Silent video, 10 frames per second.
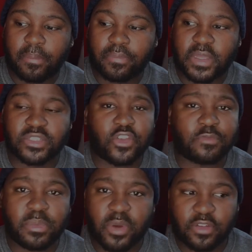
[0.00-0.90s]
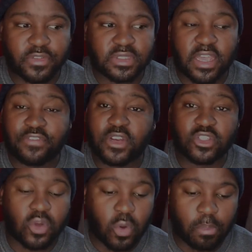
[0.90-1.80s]
They served me breakfast. I finished
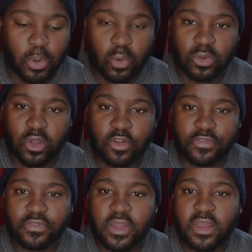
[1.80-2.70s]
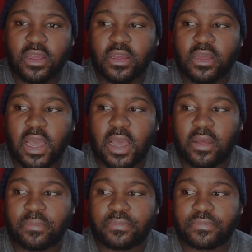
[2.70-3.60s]
a whole bowl of
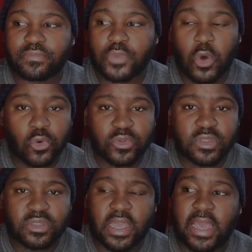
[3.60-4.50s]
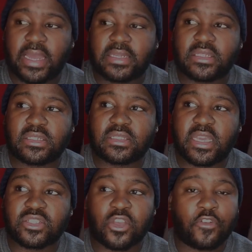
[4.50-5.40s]
oats, and they
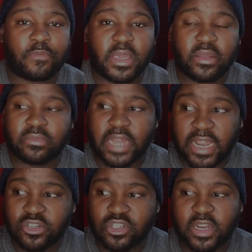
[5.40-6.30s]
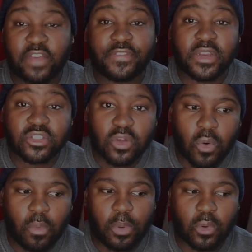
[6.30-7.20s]
served me lunch, and I finished the
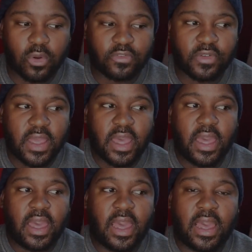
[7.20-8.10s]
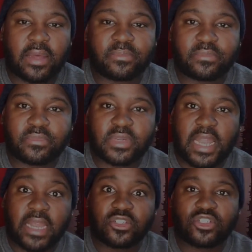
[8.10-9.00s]
whole bowl of
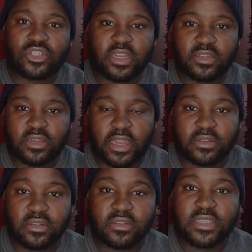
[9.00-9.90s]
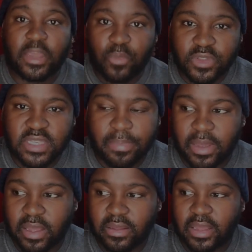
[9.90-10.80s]
lunch, and same with
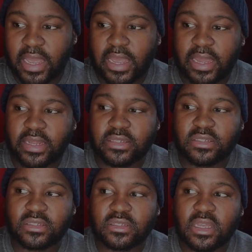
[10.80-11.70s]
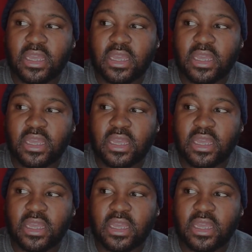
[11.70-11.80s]
supper. And